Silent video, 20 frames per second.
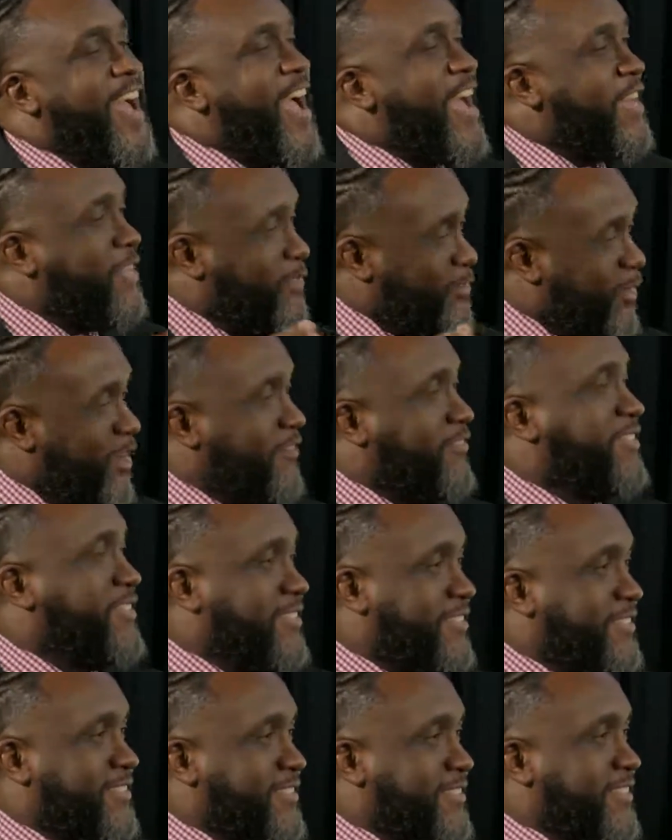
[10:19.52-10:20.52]
And you have a
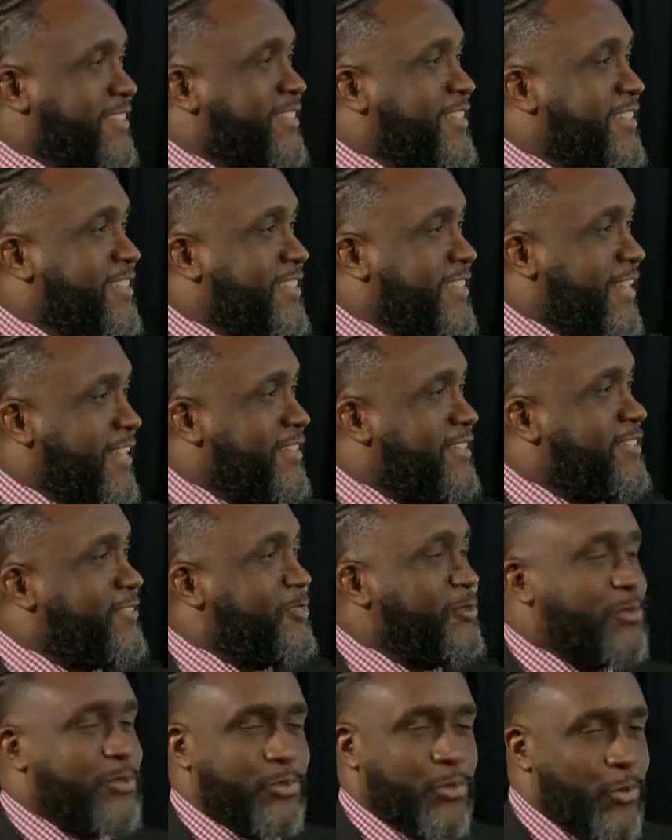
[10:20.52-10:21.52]
sister, yes, who's